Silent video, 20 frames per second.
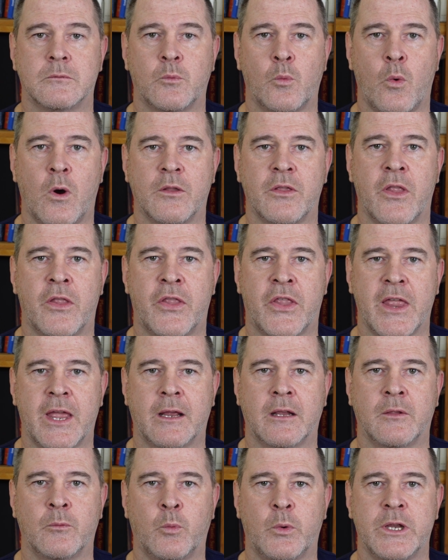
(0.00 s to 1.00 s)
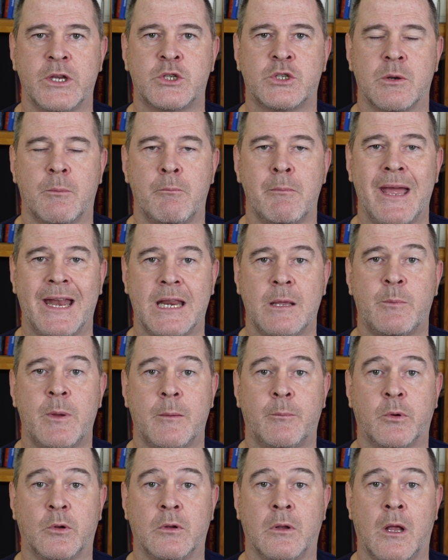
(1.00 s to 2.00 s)
One thing which many
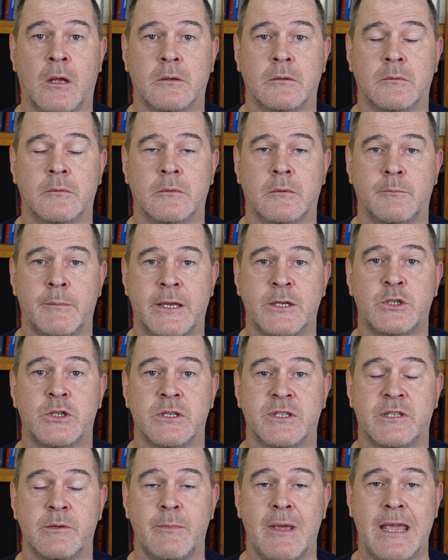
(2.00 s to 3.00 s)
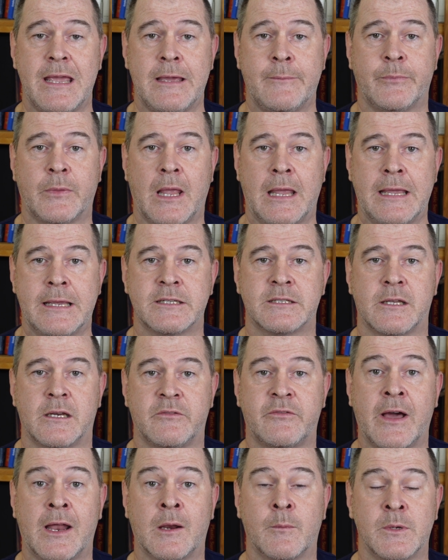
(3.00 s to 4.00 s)
people mention to me is the
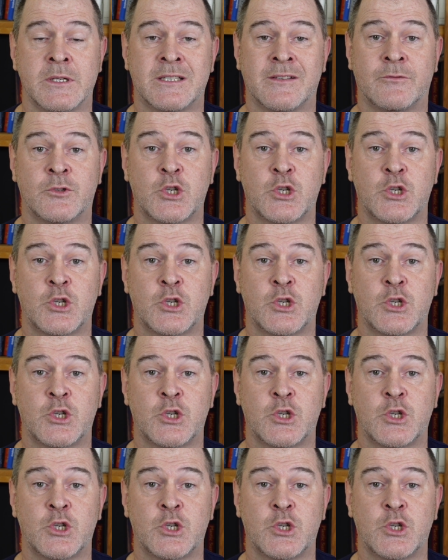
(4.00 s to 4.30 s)
development of